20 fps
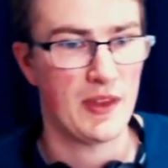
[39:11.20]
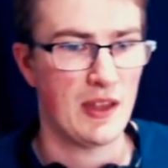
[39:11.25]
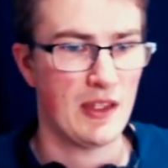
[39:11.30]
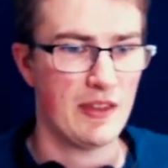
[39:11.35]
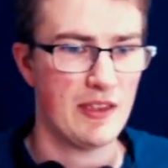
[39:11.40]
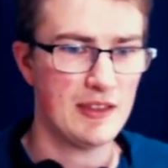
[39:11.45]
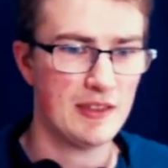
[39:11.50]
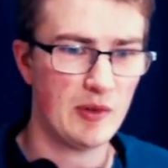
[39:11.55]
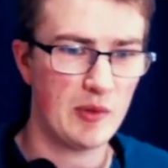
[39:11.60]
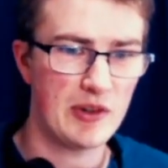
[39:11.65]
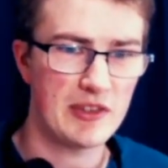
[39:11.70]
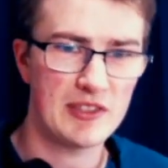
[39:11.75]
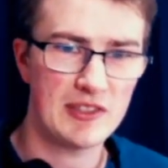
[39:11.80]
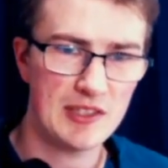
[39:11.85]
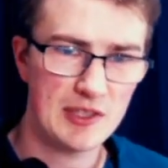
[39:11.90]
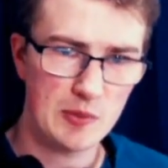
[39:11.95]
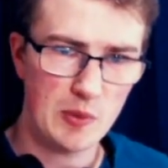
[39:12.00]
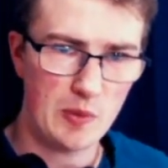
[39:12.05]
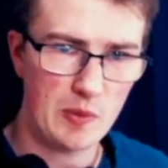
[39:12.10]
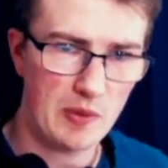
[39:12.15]
This is one of those
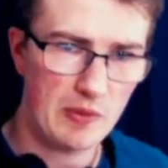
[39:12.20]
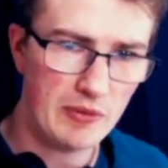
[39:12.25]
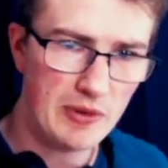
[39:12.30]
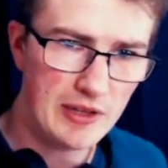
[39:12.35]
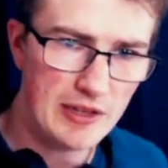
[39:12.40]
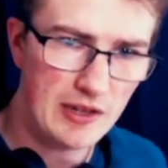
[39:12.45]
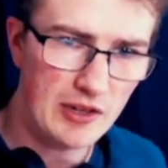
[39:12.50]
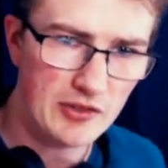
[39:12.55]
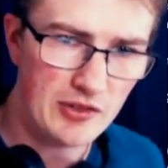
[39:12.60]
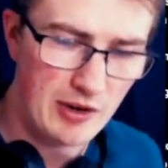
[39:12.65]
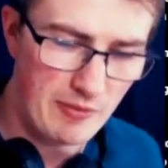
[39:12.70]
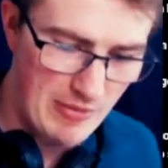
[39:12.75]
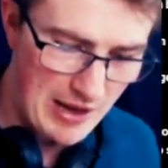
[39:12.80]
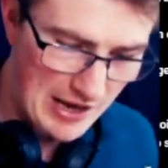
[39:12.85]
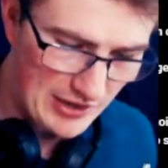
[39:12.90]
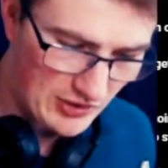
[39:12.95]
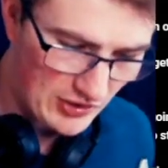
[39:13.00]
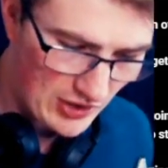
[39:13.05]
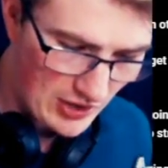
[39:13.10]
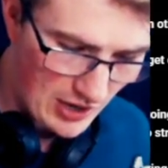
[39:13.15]
things where we're really not trying to
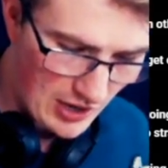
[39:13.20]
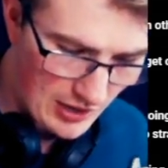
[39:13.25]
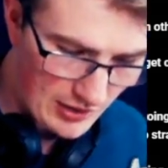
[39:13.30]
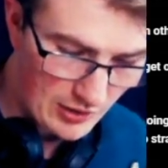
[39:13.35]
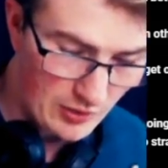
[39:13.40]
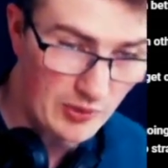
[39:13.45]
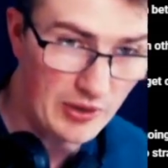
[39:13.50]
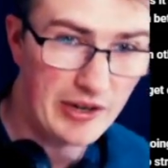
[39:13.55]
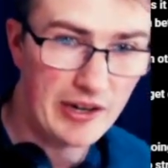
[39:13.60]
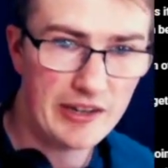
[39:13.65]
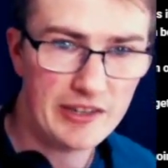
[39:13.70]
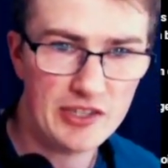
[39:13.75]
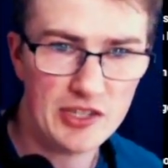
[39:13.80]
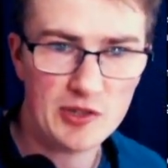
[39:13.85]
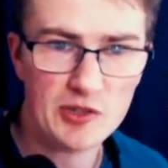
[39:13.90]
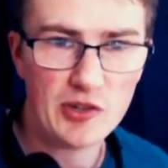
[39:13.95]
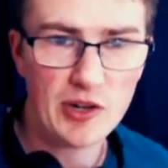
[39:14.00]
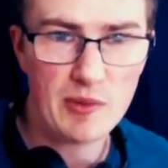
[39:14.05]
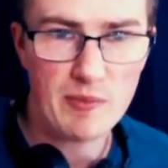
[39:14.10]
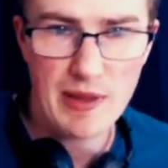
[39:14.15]
match color, we're kind of just
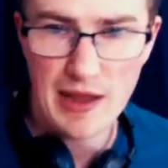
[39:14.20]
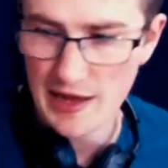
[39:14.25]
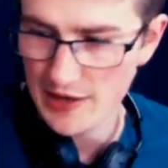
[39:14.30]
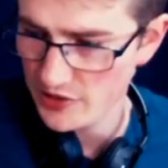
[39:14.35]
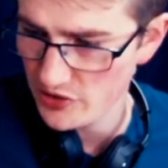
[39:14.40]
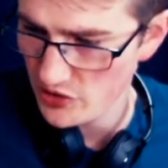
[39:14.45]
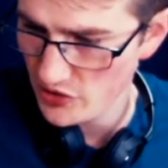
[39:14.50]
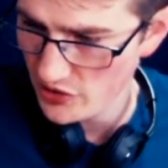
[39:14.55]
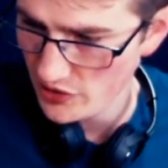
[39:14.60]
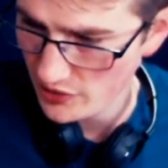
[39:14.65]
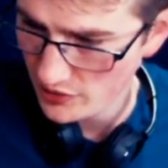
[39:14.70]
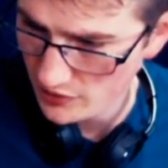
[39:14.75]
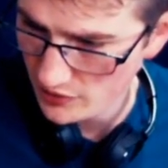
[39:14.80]
trying to match